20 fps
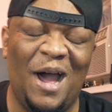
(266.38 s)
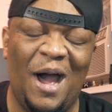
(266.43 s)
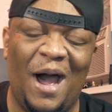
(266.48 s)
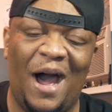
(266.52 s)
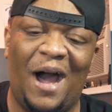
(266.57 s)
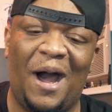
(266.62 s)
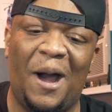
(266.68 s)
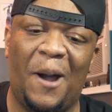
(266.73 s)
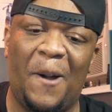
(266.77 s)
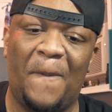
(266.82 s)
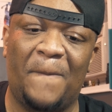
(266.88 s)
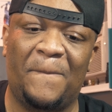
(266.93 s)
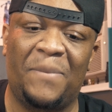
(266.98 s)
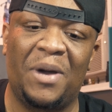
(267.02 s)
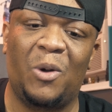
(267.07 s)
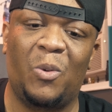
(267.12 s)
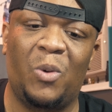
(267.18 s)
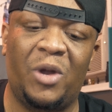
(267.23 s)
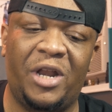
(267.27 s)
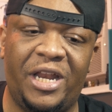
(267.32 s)

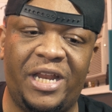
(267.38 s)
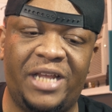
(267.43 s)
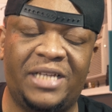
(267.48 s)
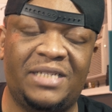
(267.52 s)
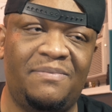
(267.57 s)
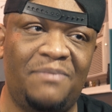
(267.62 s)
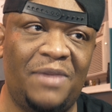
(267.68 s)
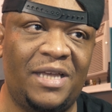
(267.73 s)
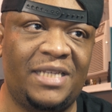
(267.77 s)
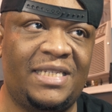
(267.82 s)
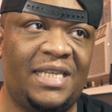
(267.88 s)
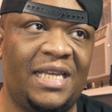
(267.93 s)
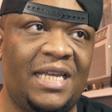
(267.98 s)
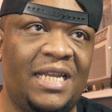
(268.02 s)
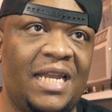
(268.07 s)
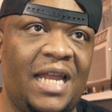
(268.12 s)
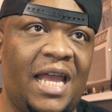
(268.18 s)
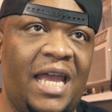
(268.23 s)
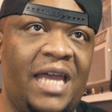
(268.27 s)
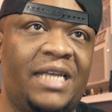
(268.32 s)
But what it is
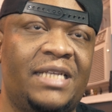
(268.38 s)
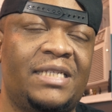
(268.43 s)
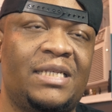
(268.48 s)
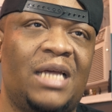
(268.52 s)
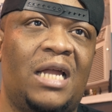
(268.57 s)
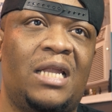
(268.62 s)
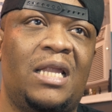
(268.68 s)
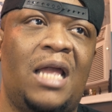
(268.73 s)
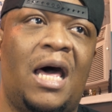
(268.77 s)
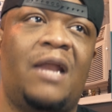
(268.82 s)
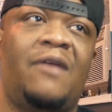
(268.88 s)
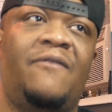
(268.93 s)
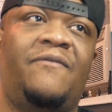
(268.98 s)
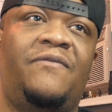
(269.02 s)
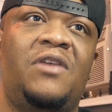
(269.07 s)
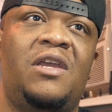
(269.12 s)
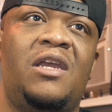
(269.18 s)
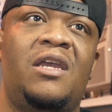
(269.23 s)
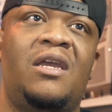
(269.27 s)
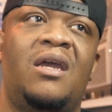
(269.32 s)
missing is a lot of
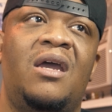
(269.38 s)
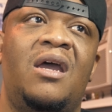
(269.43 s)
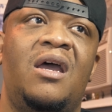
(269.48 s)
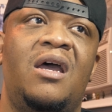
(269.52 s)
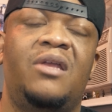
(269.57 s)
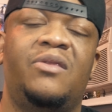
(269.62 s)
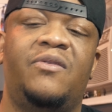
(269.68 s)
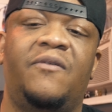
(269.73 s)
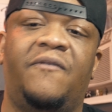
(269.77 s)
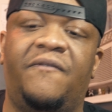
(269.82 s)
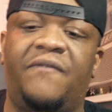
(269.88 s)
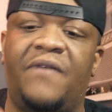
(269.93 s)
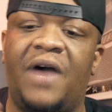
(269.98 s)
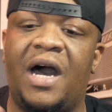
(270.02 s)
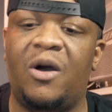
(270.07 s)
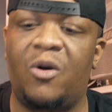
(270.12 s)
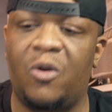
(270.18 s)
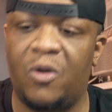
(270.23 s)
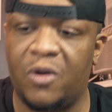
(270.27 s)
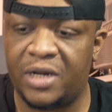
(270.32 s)
the
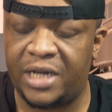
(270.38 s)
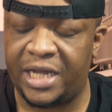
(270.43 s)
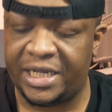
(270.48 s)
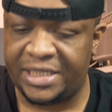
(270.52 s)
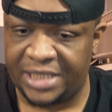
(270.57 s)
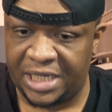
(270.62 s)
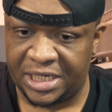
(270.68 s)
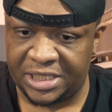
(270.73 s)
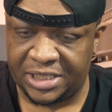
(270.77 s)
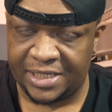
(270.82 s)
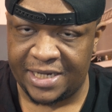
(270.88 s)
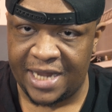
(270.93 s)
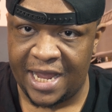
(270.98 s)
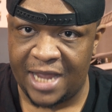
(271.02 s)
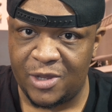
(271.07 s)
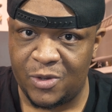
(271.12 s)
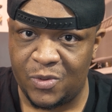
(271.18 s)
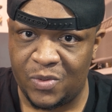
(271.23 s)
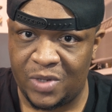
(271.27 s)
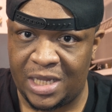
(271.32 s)
file organization that
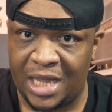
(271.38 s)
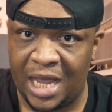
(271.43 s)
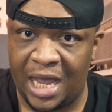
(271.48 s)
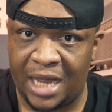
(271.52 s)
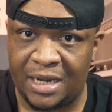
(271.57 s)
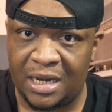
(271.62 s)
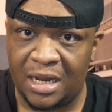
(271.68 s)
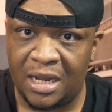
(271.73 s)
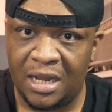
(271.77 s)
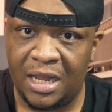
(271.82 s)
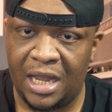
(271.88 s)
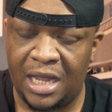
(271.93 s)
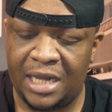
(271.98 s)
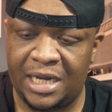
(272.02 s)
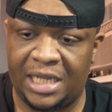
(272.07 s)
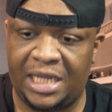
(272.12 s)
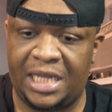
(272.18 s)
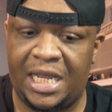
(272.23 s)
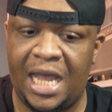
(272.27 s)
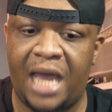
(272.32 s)
you get and
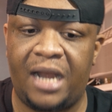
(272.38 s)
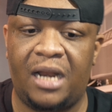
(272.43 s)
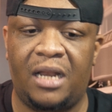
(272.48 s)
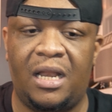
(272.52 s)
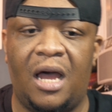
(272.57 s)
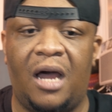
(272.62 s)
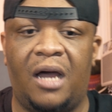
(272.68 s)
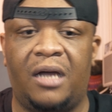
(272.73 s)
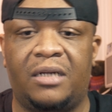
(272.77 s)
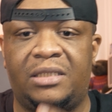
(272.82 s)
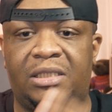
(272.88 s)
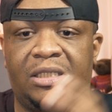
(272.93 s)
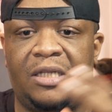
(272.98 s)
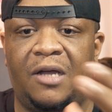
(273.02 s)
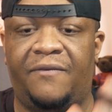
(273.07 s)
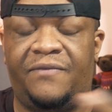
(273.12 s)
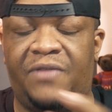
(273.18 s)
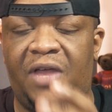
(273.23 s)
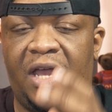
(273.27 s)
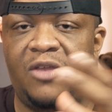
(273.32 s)
the catalog
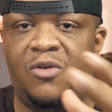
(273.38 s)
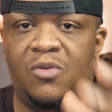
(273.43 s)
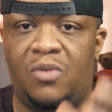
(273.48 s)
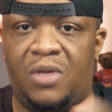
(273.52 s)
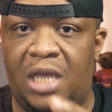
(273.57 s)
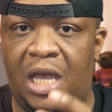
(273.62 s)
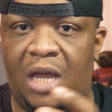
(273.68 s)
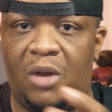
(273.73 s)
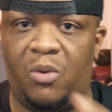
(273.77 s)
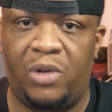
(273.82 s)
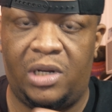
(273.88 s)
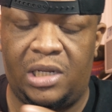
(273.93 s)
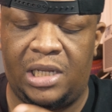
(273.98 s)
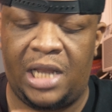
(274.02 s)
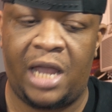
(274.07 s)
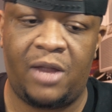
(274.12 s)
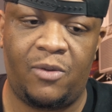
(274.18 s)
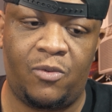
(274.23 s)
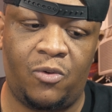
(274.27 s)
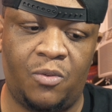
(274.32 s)
stuff that you get with
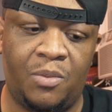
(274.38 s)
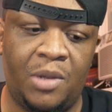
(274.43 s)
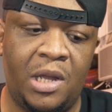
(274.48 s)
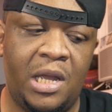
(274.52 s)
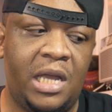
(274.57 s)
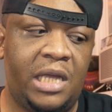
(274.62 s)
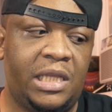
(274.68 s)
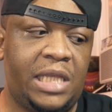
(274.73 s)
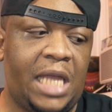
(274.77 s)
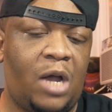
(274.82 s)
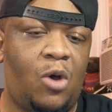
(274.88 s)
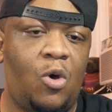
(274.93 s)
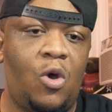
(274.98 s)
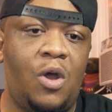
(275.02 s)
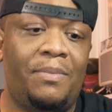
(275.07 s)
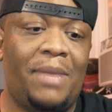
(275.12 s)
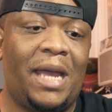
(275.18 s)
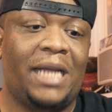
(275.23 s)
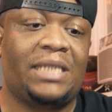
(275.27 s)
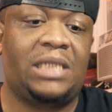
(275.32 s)
Lightroom. Now,
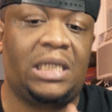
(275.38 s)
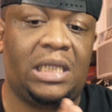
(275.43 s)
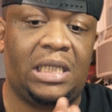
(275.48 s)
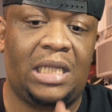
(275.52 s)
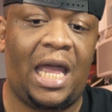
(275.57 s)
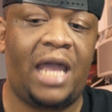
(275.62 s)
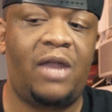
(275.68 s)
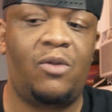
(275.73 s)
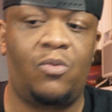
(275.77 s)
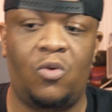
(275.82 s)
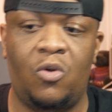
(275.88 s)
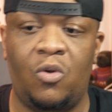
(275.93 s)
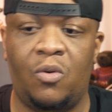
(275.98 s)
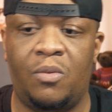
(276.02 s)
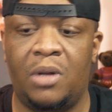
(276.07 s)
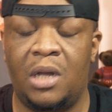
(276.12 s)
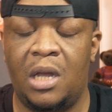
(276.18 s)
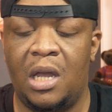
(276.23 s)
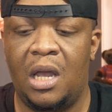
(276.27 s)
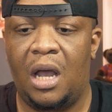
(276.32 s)
going back to
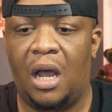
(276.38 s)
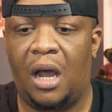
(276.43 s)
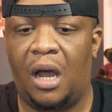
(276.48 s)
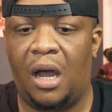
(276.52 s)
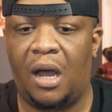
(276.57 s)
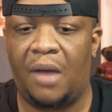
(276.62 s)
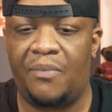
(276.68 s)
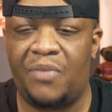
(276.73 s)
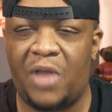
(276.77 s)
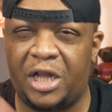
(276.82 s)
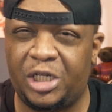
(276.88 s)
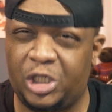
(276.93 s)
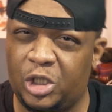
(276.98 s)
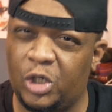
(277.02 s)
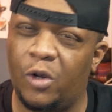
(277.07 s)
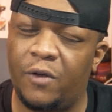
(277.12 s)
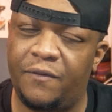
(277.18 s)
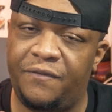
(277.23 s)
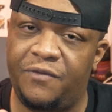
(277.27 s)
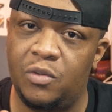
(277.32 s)
Lightroom, I'm not
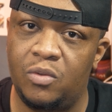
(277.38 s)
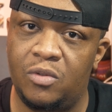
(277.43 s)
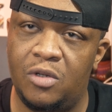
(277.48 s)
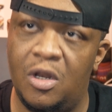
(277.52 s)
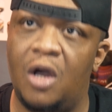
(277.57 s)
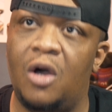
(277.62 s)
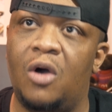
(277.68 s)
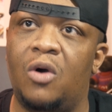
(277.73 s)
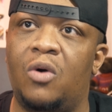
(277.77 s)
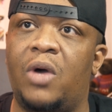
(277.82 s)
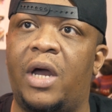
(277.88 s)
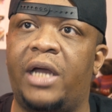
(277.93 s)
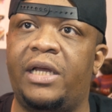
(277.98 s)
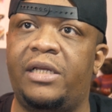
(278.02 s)
sure if you know,